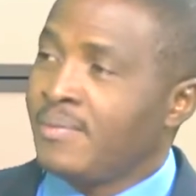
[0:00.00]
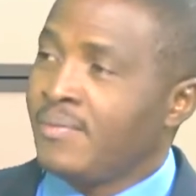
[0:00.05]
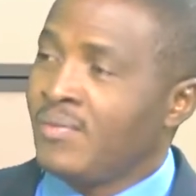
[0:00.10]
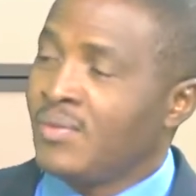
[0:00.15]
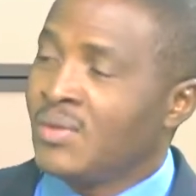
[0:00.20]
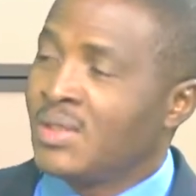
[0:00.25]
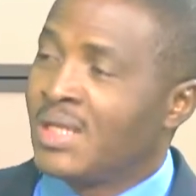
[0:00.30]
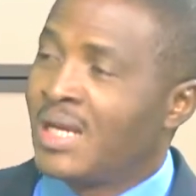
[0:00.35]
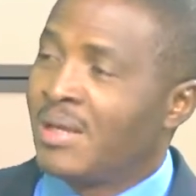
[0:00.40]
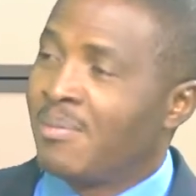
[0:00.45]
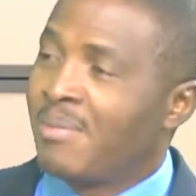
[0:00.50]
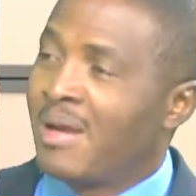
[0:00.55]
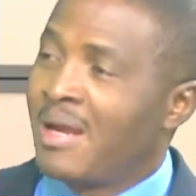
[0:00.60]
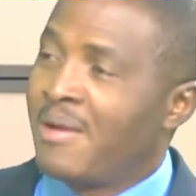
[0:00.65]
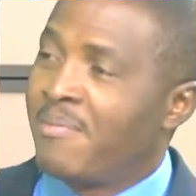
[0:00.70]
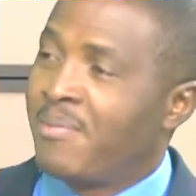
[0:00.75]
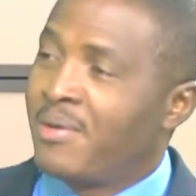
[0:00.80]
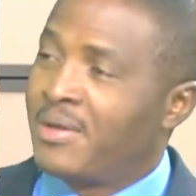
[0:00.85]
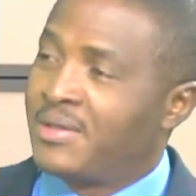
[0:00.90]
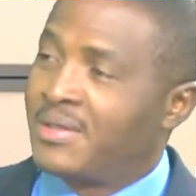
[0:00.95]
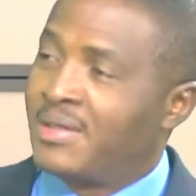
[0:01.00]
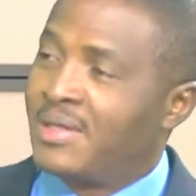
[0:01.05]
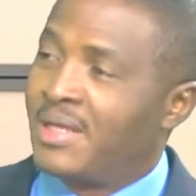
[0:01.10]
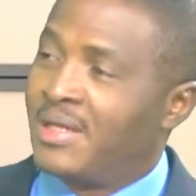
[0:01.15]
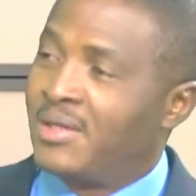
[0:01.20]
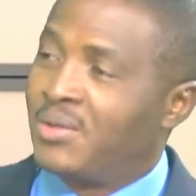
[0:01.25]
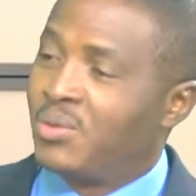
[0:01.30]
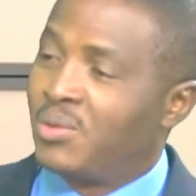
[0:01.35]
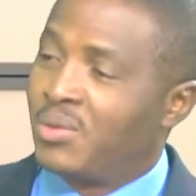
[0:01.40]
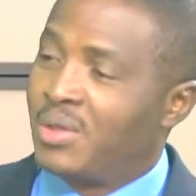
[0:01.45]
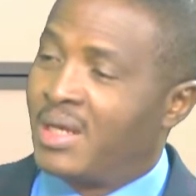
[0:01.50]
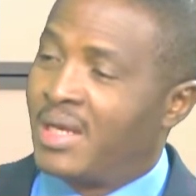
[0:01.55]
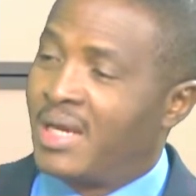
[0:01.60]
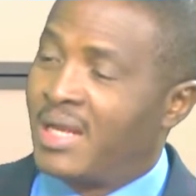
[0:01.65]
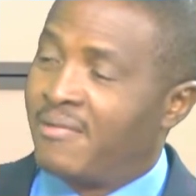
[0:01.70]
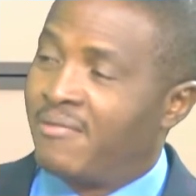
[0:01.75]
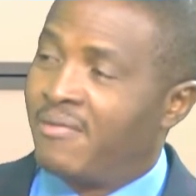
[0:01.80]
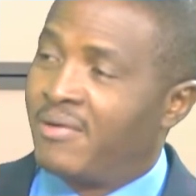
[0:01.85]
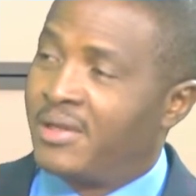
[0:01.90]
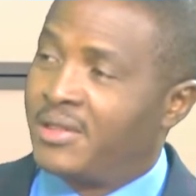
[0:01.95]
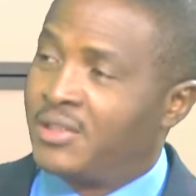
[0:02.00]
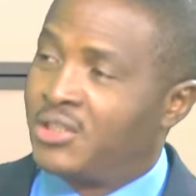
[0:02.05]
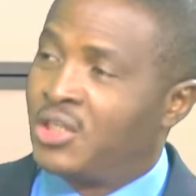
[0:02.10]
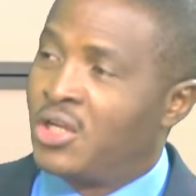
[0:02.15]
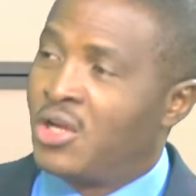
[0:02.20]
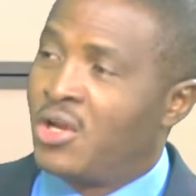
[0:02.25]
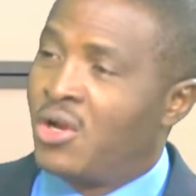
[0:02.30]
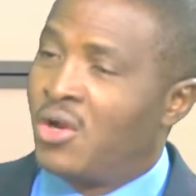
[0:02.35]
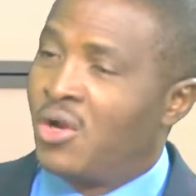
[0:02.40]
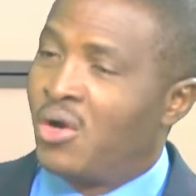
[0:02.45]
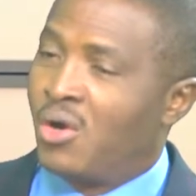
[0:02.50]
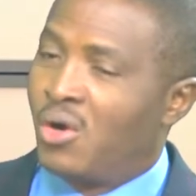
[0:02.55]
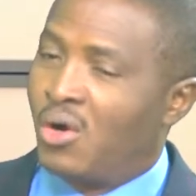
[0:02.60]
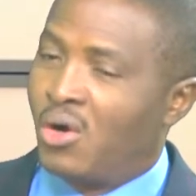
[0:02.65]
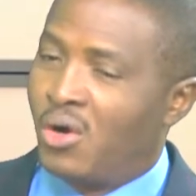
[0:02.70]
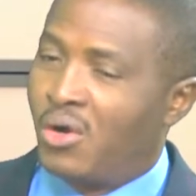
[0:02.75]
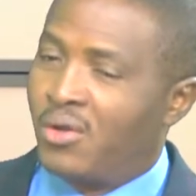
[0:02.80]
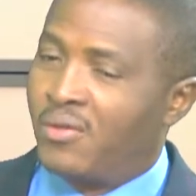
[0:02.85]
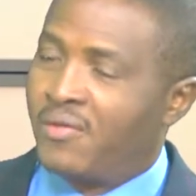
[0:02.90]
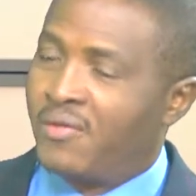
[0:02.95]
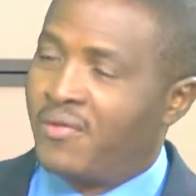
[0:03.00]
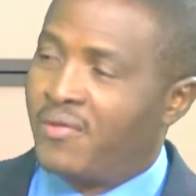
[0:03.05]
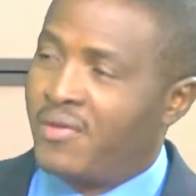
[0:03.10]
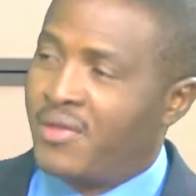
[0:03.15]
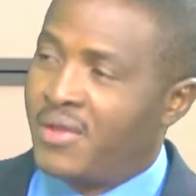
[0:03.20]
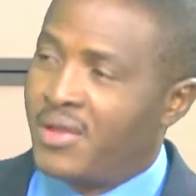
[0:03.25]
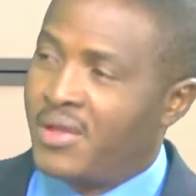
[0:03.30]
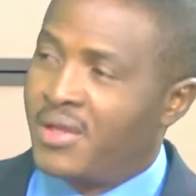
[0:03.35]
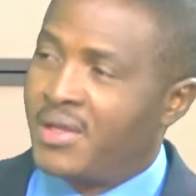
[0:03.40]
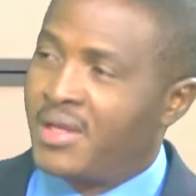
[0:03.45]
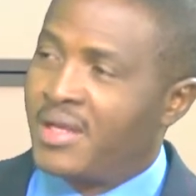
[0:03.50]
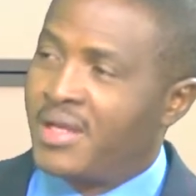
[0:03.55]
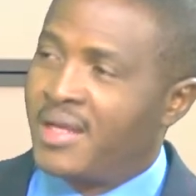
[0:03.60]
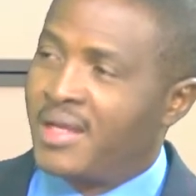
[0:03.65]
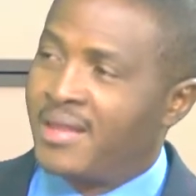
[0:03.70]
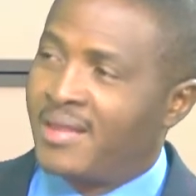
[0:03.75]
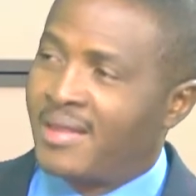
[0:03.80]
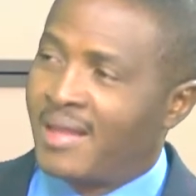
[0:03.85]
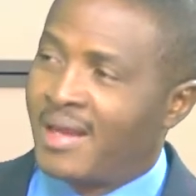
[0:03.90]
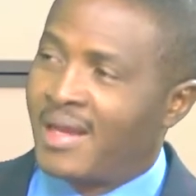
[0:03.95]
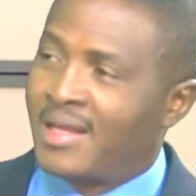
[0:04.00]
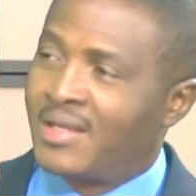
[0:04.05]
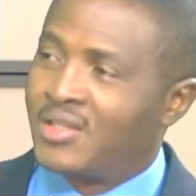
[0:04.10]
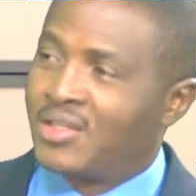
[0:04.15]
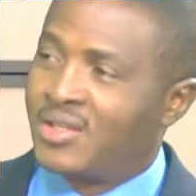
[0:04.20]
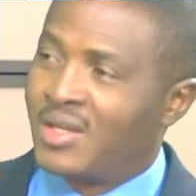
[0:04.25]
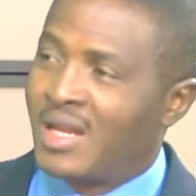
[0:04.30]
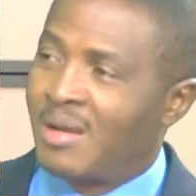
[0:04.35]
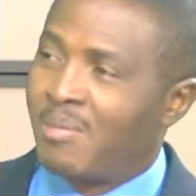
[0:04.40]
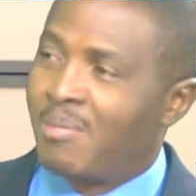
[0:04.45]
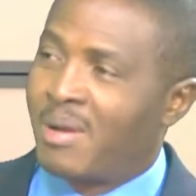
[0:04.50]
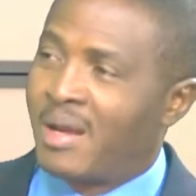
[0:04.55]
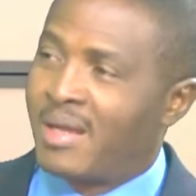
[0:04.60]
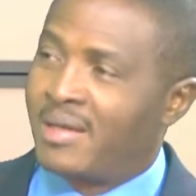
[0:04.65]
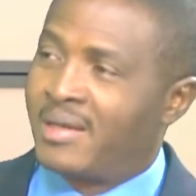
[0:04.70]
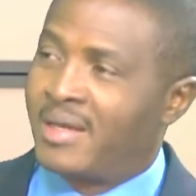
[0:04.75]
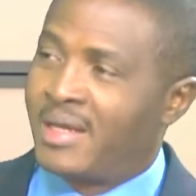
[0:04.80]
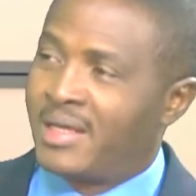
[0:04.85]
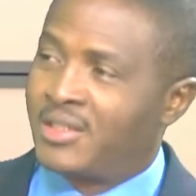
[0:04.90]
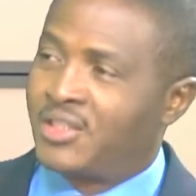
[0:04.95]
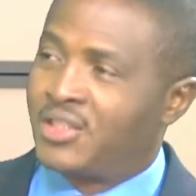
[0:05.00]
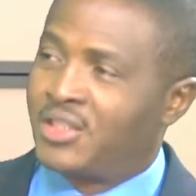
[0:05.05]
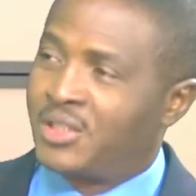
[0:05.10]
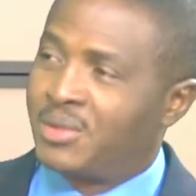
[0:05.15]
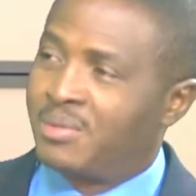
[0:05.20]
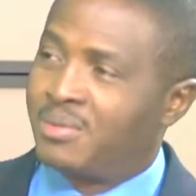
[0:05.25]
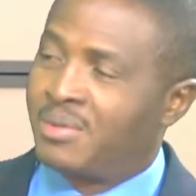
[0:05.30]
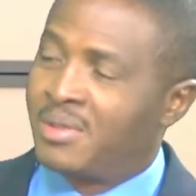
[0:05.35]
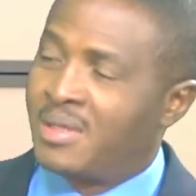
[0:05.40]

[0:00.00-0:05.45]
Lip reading: that my president will leverage on the international partnership